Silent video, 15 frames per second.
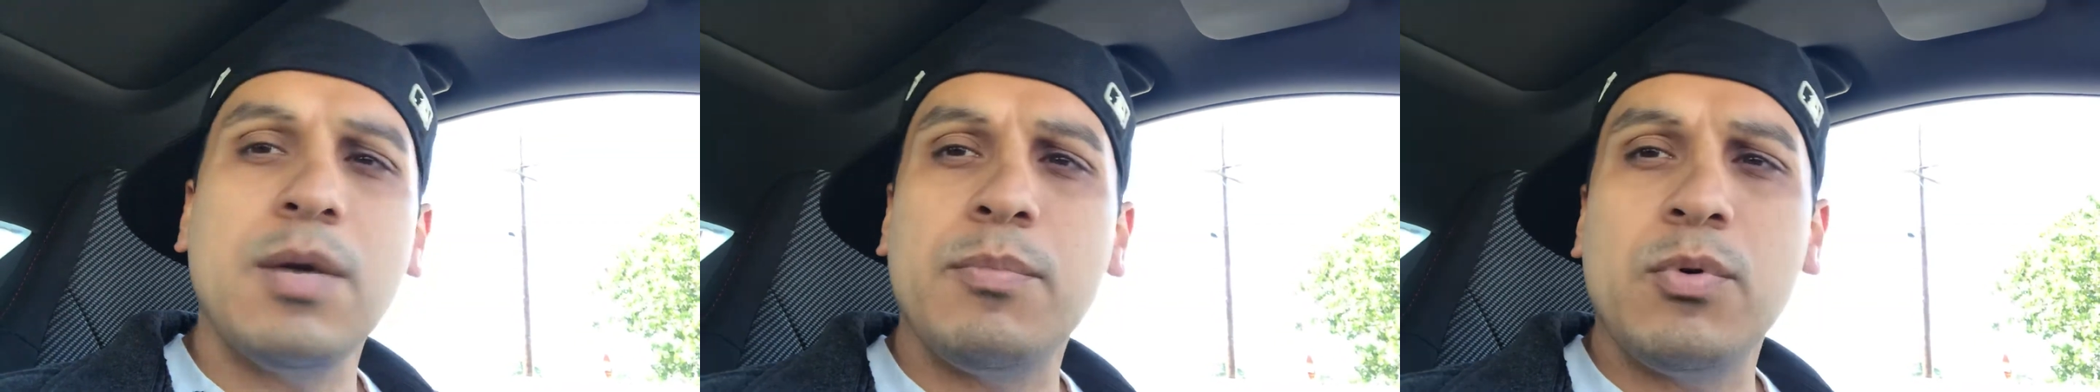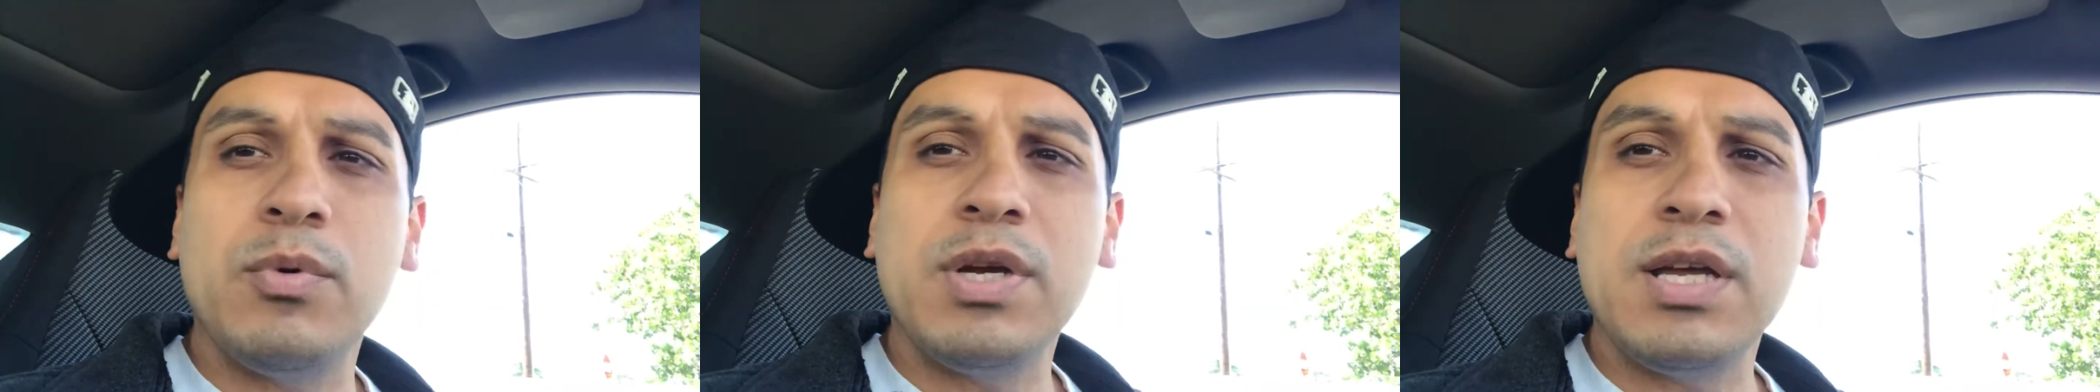
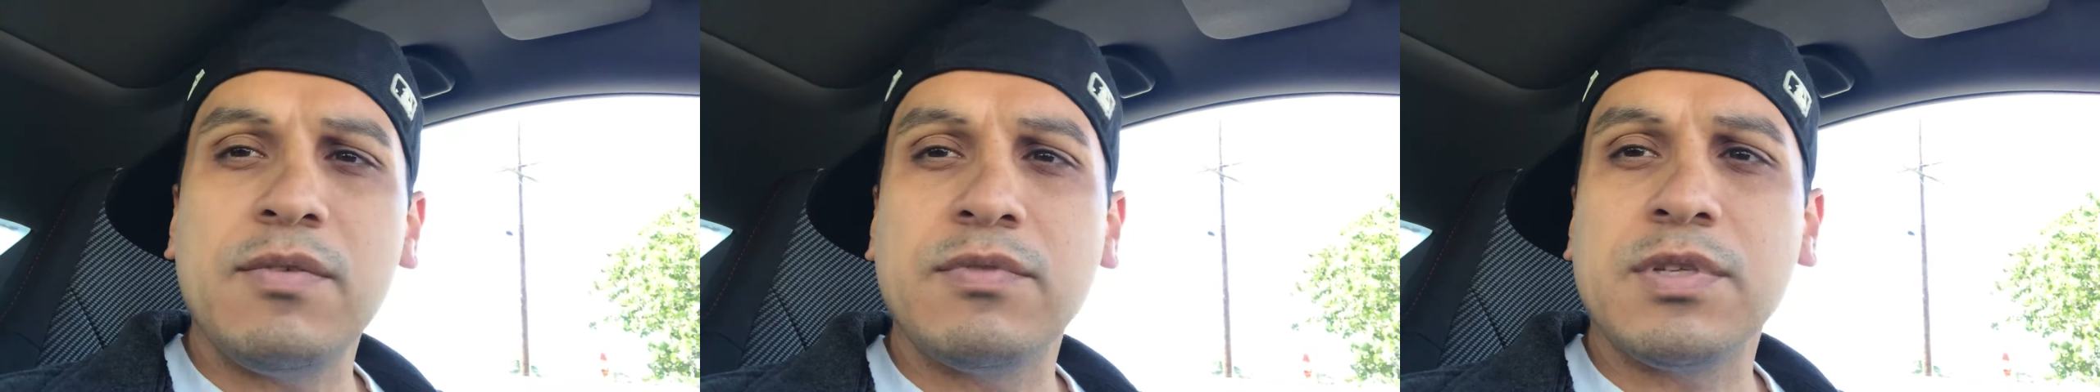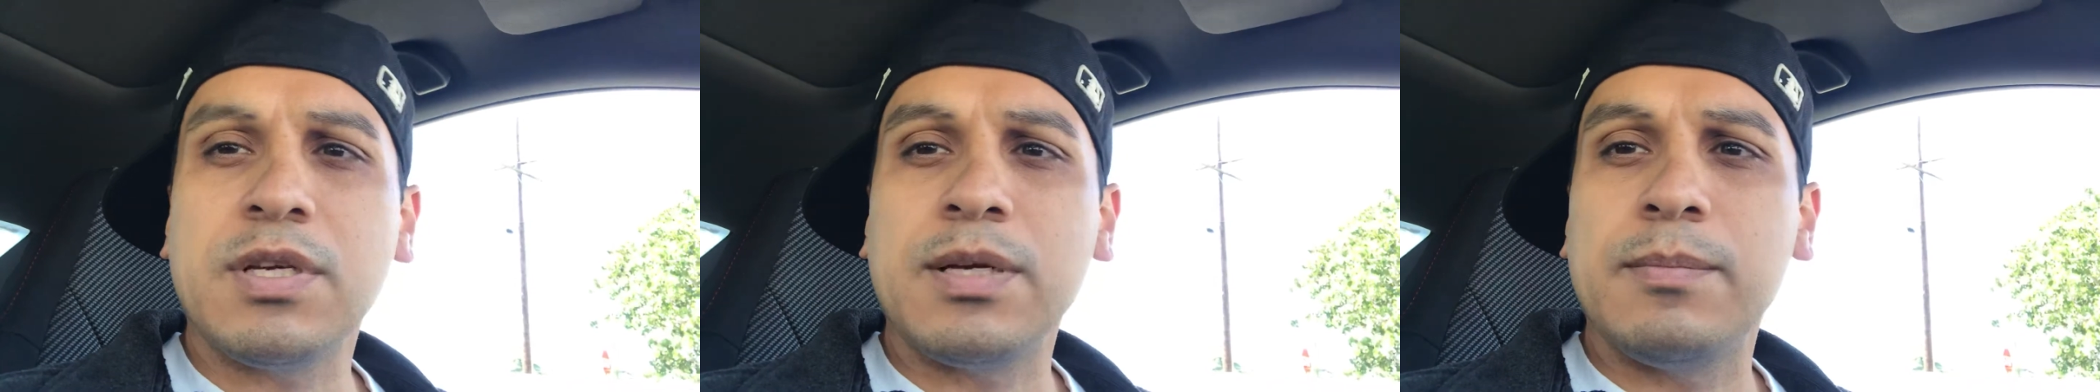but when I
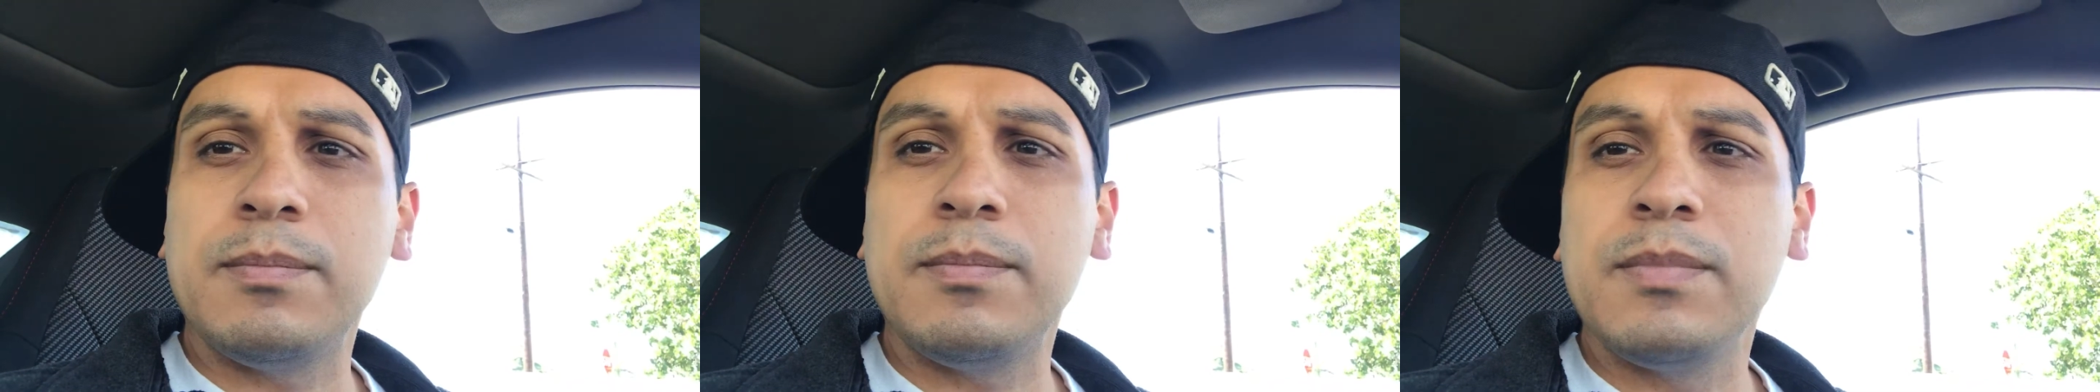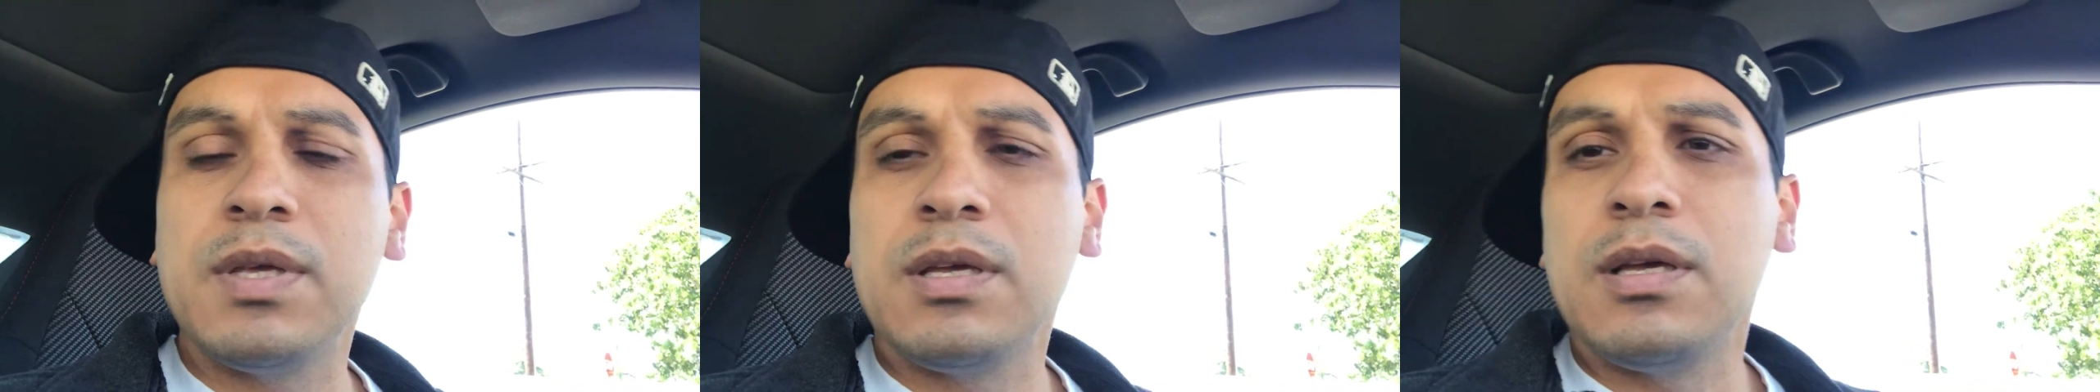have time,
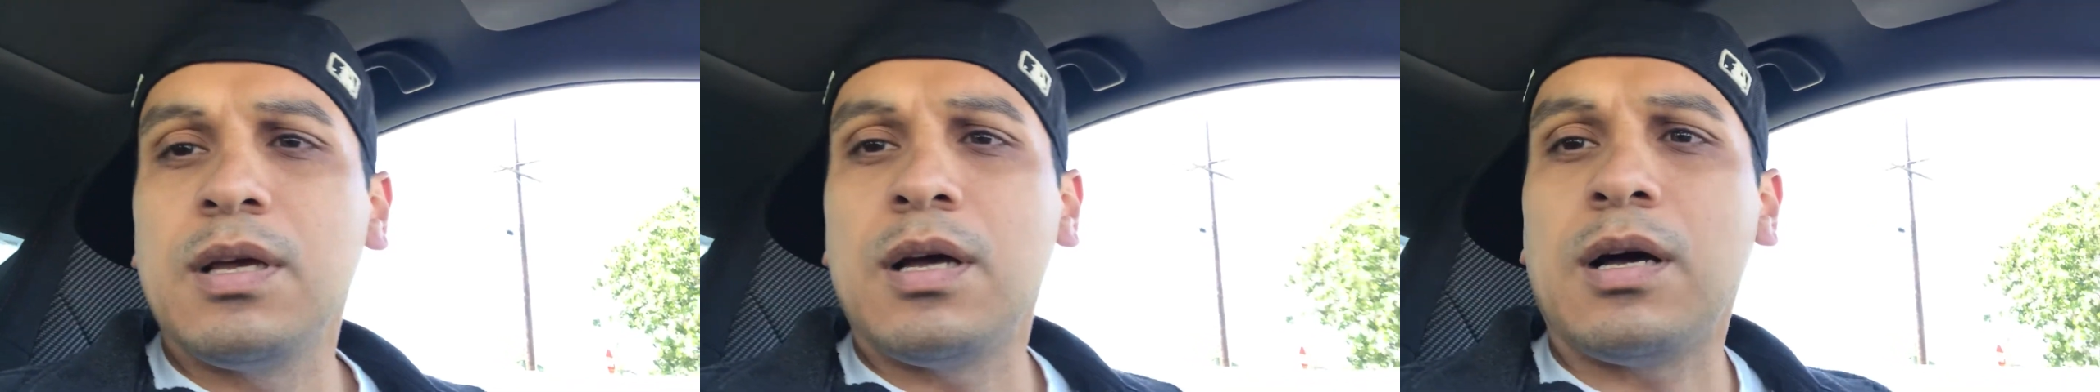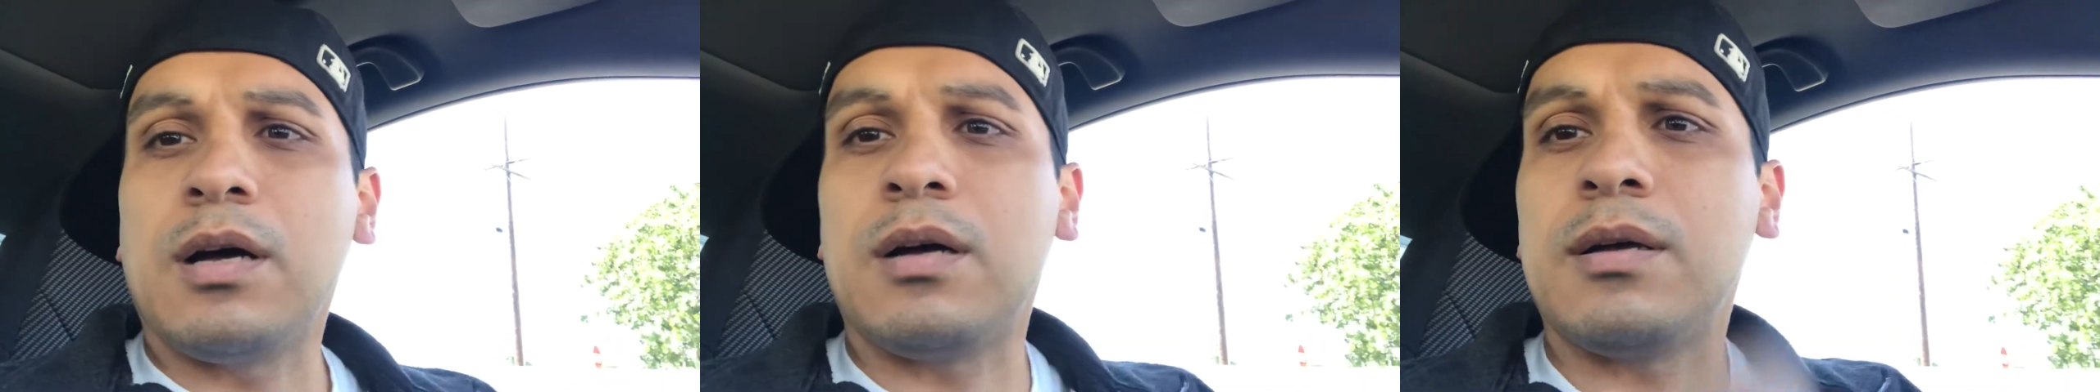
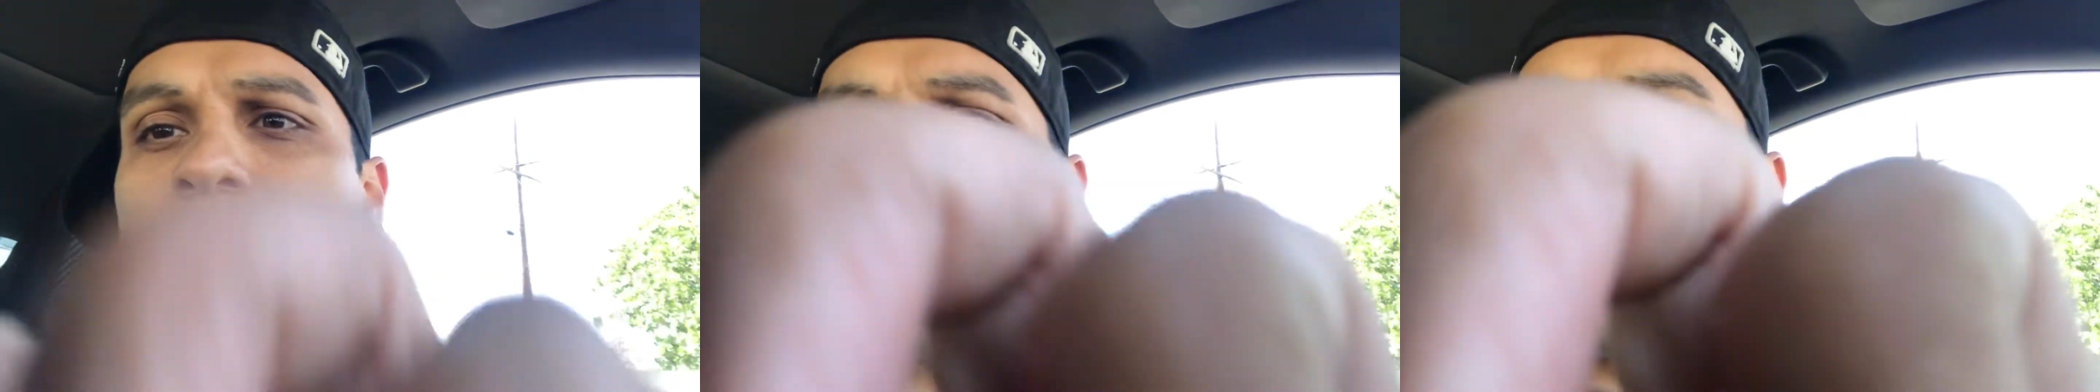I'll